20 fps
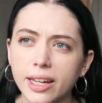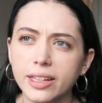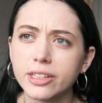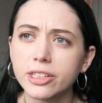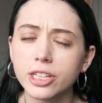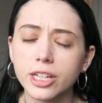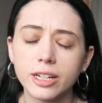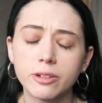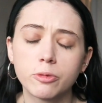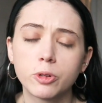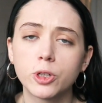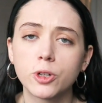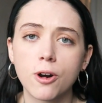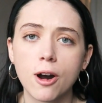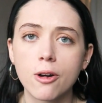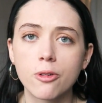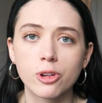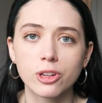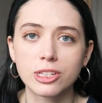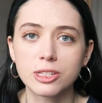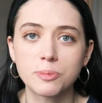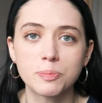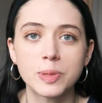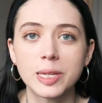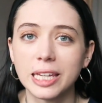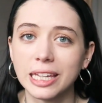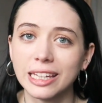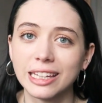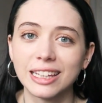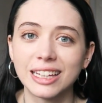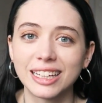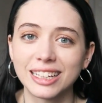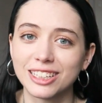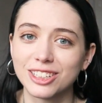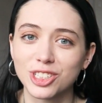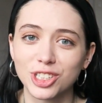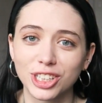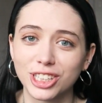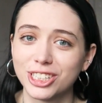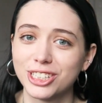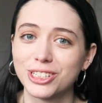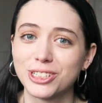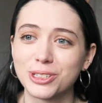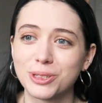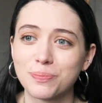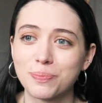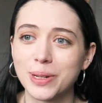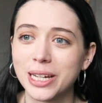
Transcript: I think that we'll always be like each other's